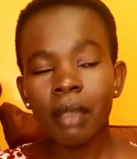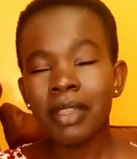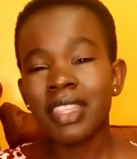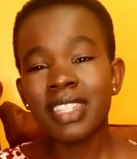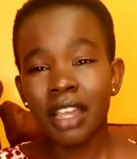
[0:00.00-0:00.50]

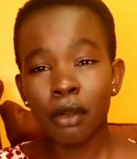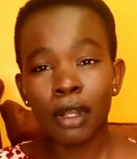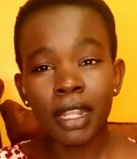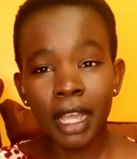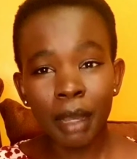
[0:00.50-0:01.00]
But this can
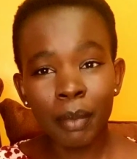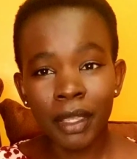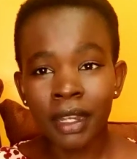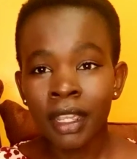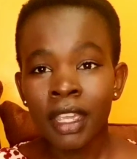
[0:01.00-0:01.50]
only
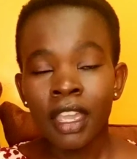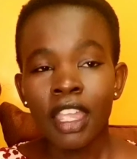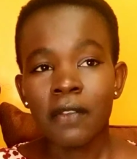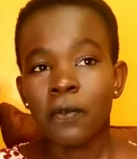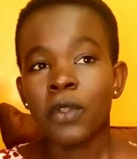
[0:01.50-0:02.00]
happen
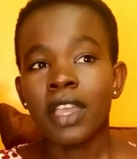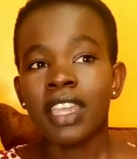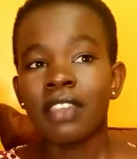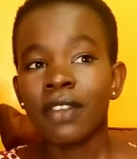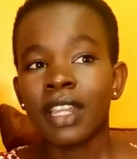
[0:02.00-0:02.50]
if we are
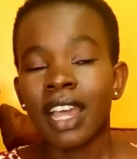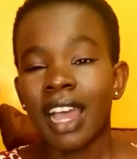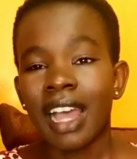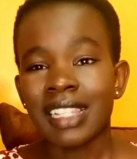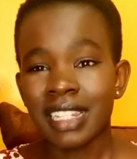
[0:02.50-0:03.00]
given
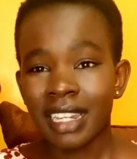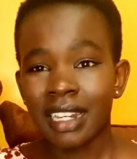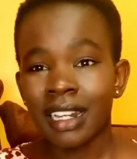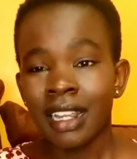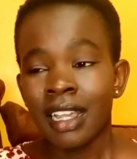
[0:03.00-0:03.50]
a
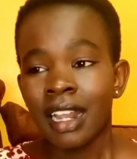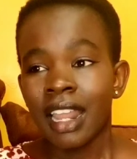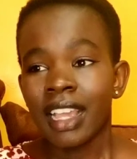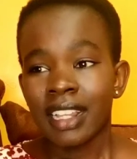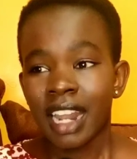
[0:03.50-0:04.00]
certain
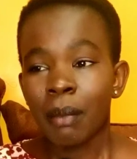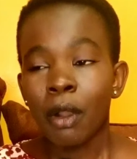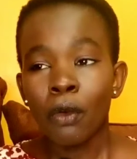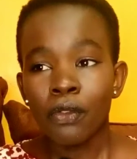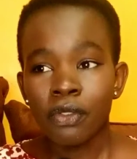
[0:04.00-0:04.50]
like number
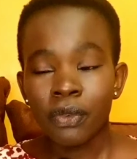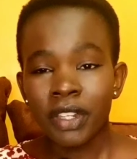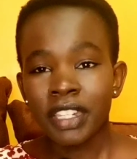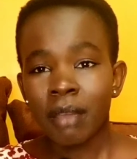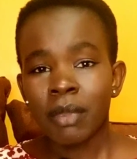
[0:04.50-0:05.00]
of
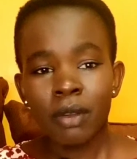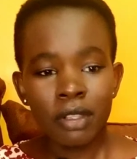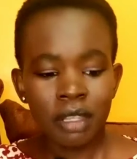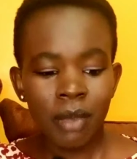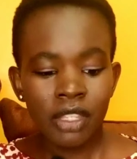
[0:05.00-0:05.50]
free time.
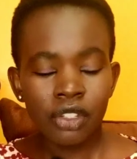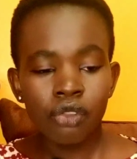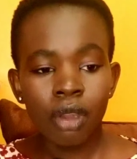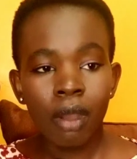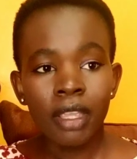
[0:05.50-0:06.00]
Because
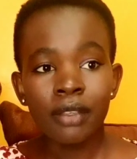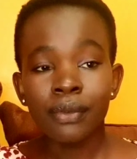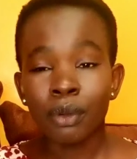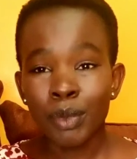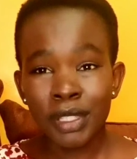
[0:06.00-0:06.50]
imagine you are working
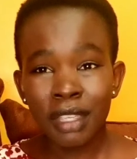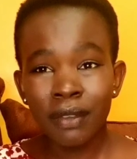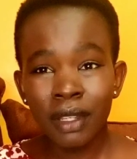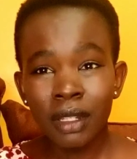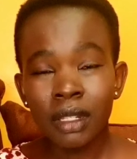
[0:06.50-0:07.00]
from
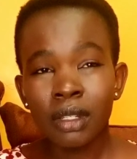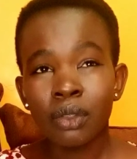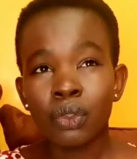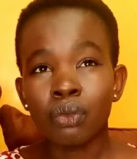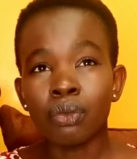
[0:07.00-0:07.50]
7
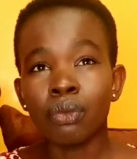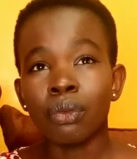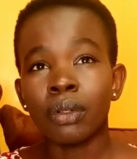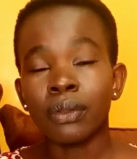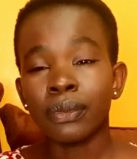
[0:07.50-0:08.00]

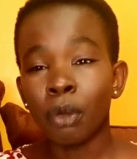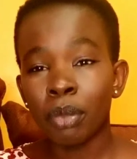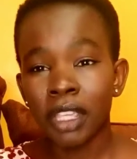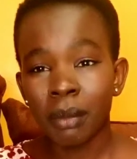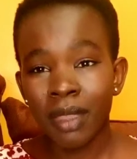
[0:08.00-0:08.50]
to 4
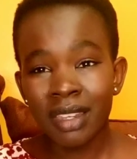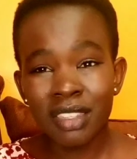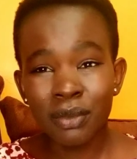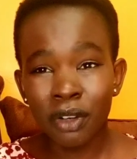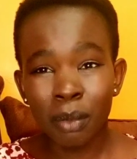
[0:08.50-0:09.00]
p.m. that
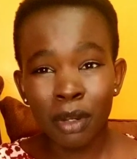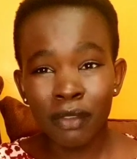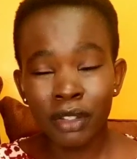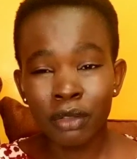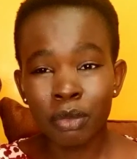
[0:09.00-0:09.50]
is for a
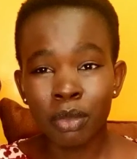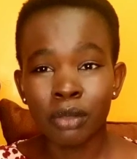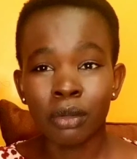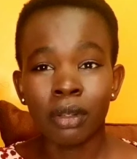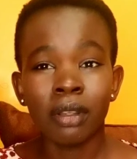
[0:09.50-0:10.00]
private
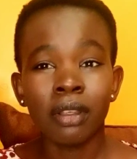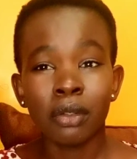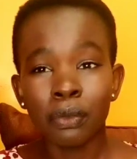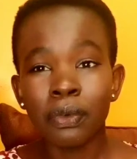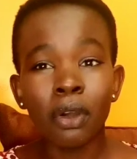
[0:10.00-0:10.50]
hospital,
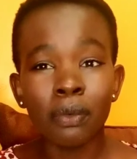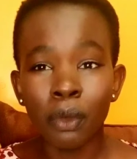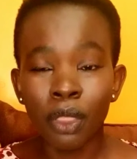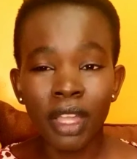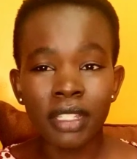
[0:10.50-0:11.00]
to 4 or
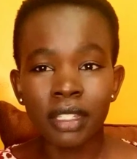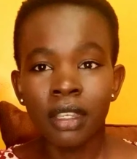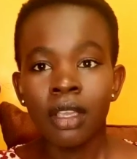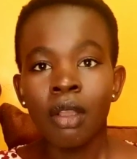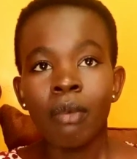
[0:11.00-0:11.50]
4:30.
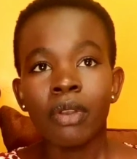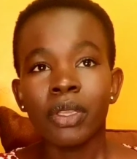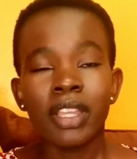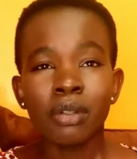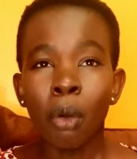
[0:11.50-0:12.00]
When
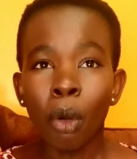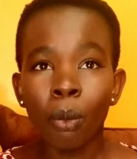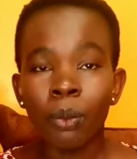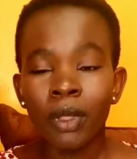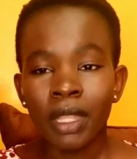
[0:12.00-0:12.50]
you get
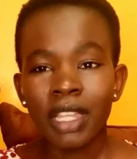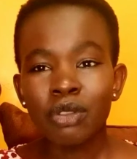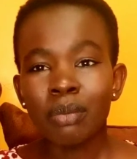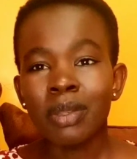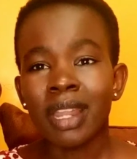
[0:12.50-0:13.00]
home, that
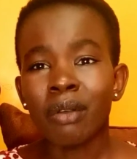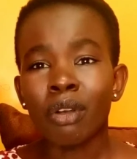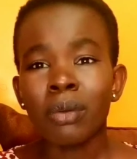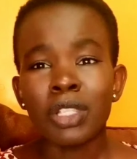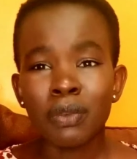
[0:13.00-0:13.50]
will be like
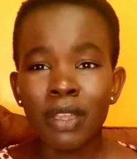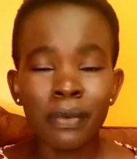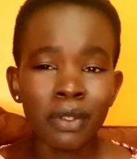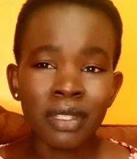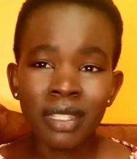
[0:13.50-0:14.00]
almost
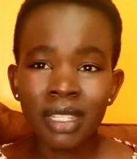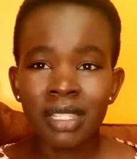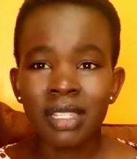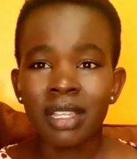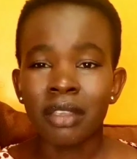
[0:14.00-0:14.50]
5 or
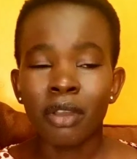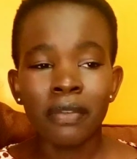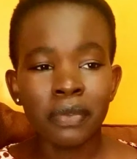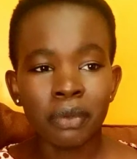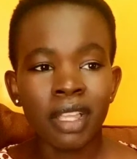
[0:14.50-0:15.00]
6, and you
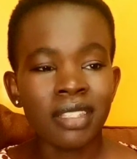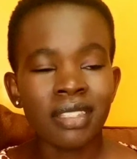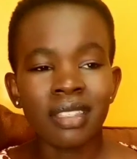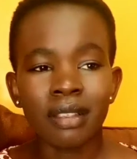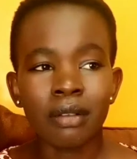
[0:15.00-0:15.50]
have to
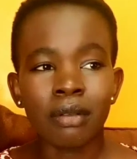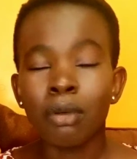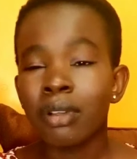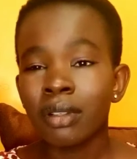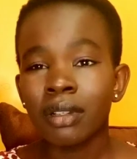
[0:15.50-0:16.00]
just
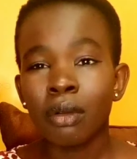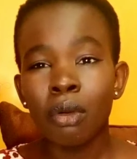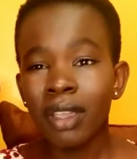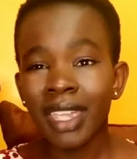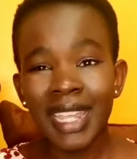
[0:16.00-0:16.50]

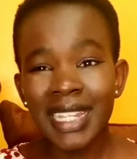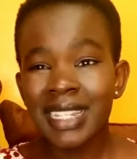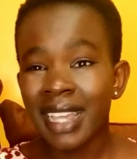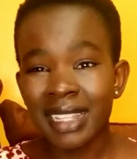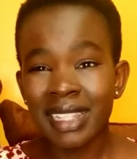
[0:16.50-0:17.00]
cook,
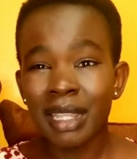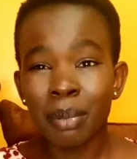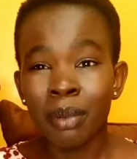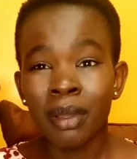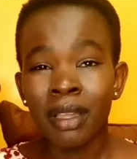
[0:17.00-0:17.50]
eat and
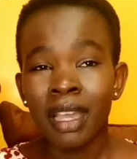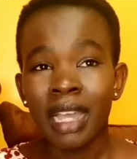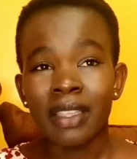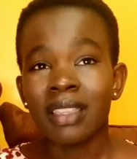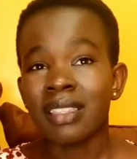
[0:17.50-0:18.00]
sleep,
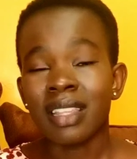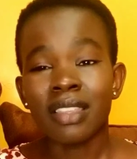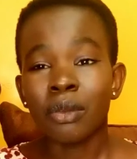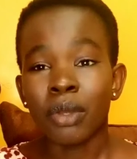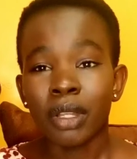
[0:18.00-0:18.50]
and then there's
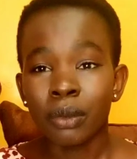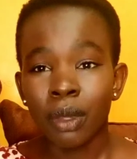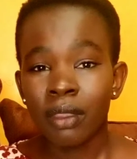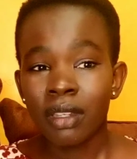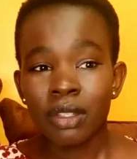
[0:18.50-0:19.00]
nothing you can
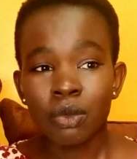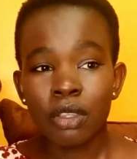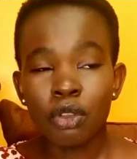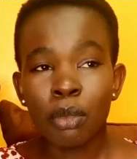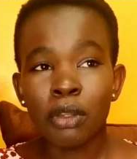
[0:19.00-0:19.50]
do. And that is
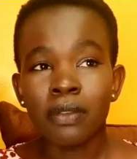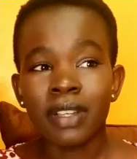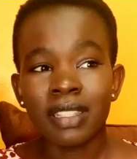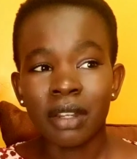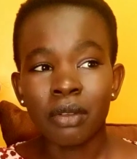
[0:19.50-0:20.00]
why so many of
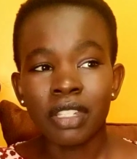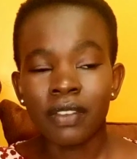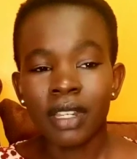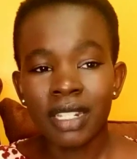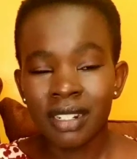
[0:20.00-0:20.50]
us are not
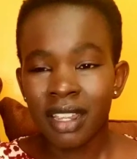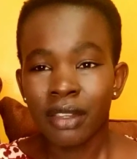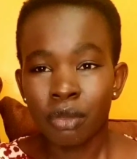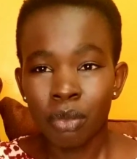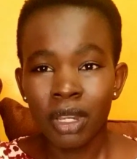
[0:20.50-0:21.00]
even
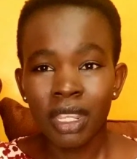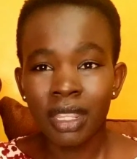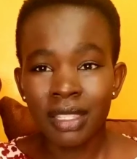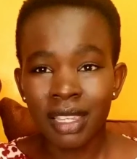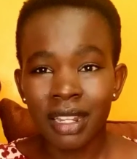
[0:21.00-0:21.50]
trying to bring
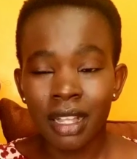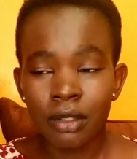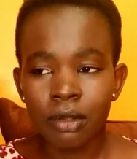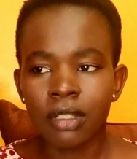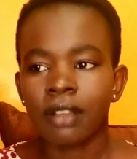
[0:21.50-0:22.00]
in the side
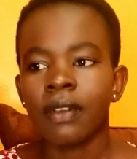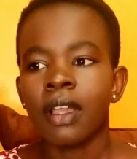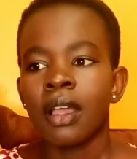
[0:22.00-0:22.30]
hustle stuff.